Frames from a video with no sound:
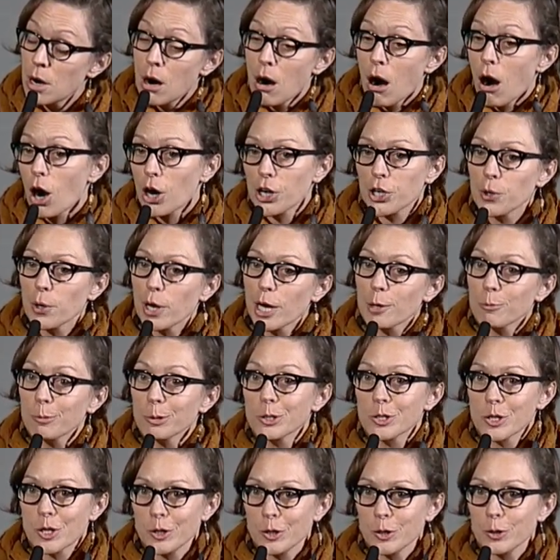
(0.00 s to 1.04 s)
Are you able
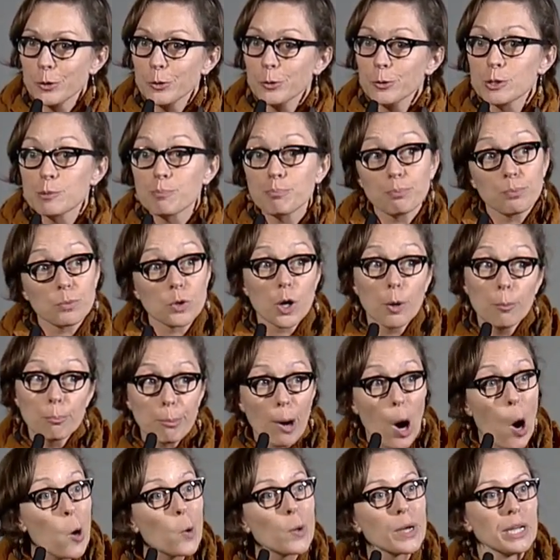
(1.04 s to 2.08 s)
to use
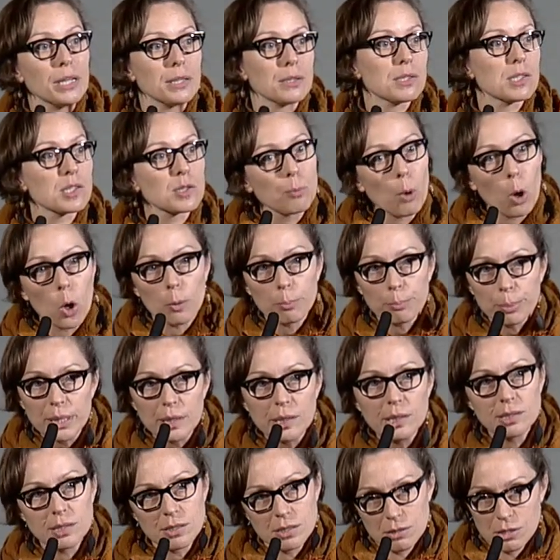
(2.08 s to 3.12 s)
components, small
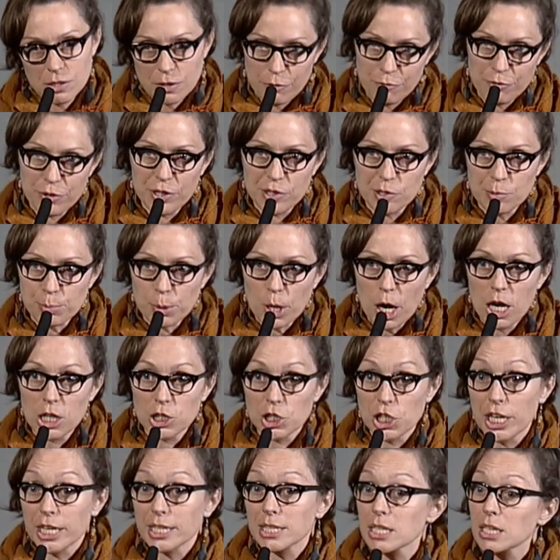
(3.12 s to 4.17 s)
pieces of this
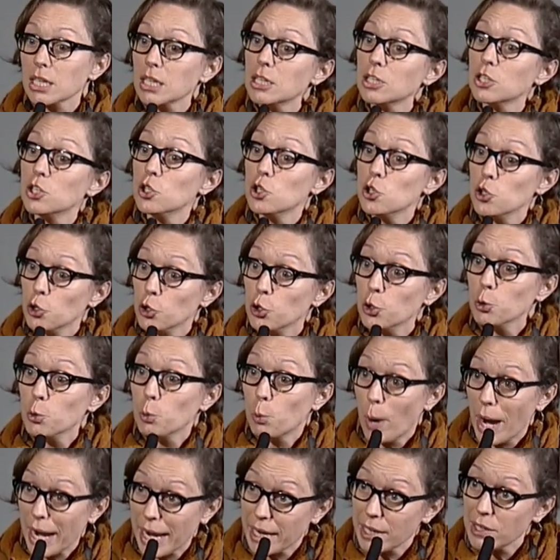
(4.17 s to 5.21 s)
project in new
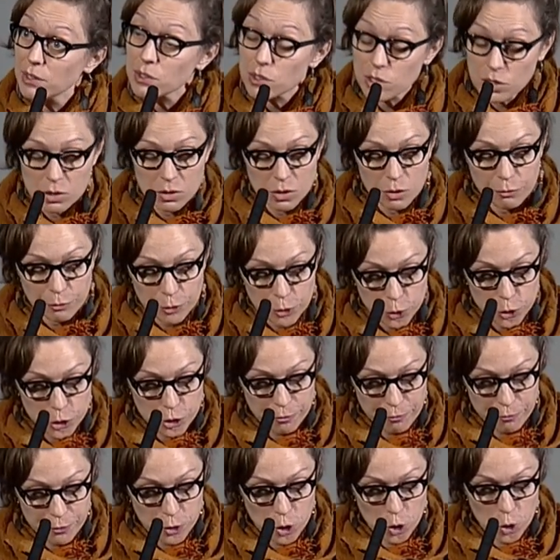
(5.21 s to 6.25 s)
ways in the future
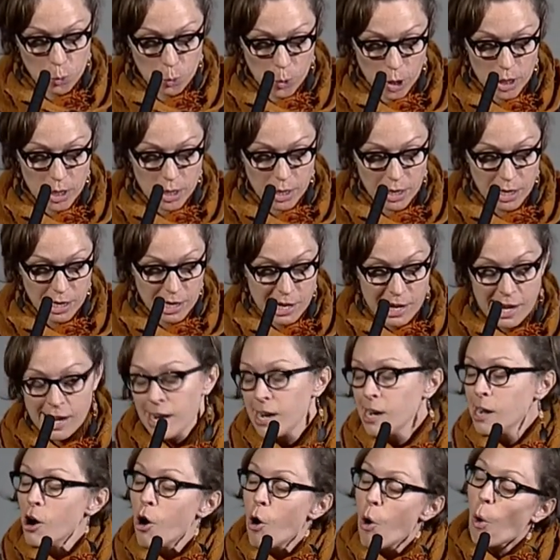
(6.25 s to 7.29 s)
for your work?
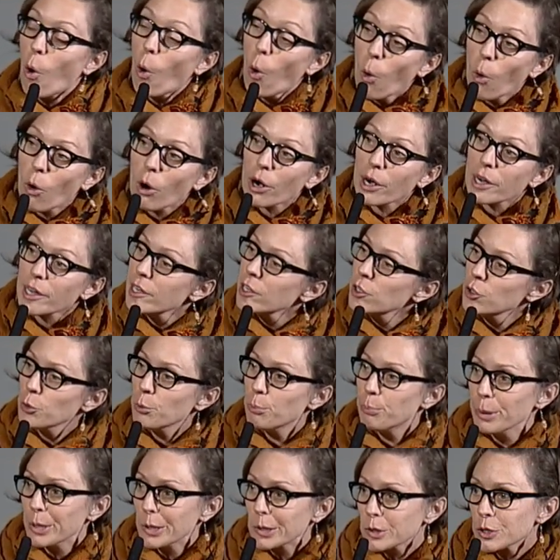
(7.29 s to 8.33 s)
Or can you
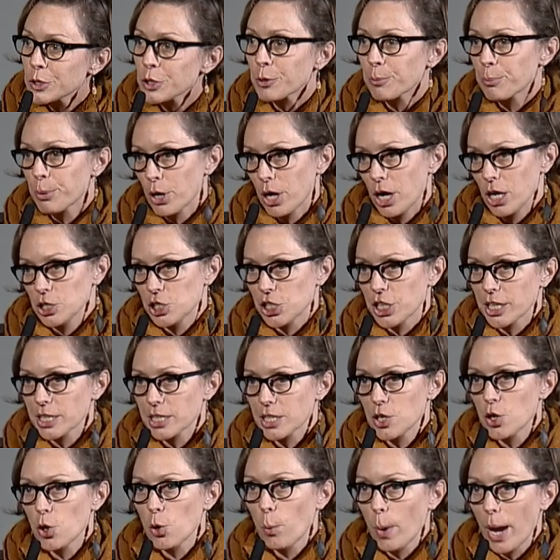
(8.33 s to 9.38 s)
build your project
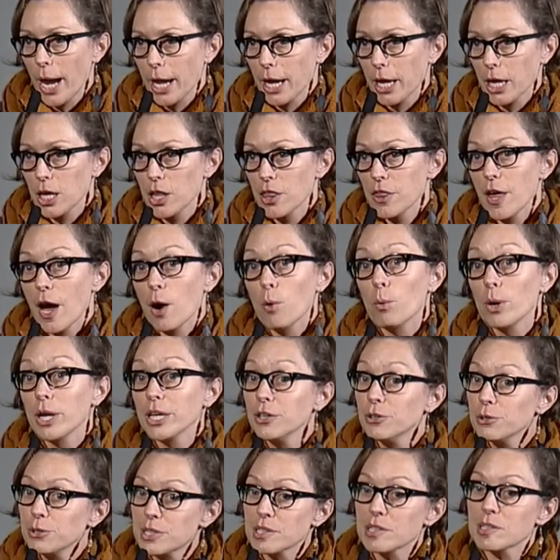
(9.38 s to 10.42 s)
in a way that when
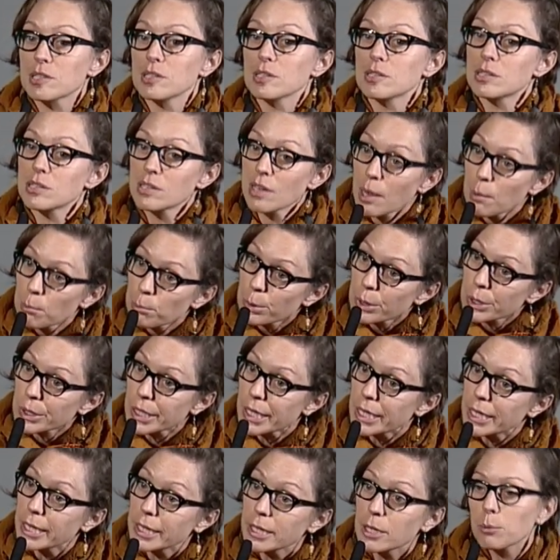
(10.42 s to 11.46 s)
you disassemble
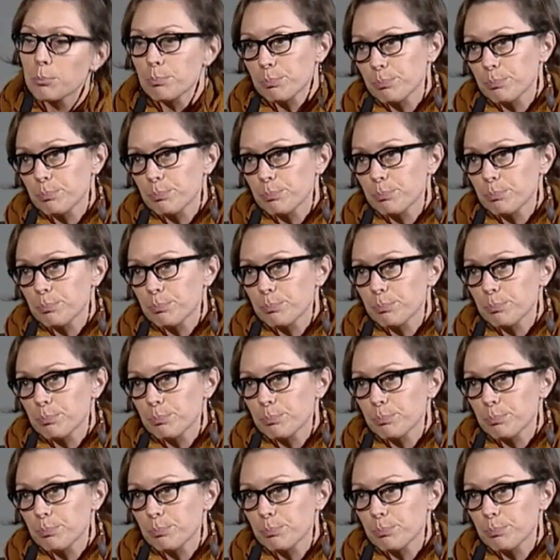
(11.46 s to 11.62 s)
it,